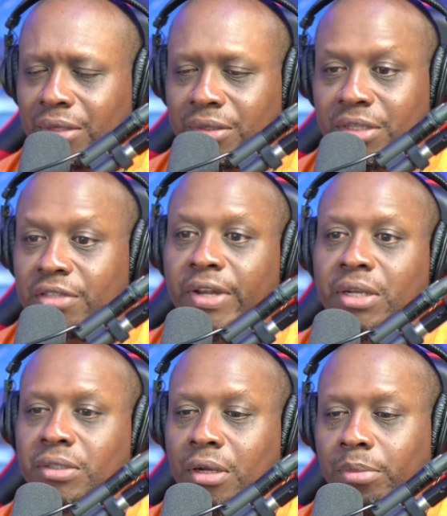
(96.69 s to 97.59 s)
this video
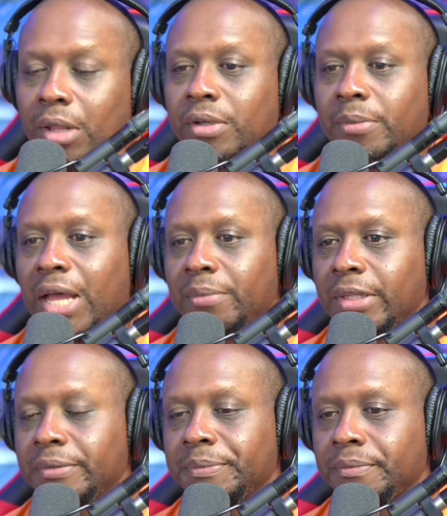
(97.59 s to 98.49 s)
is going to blow your mind, man.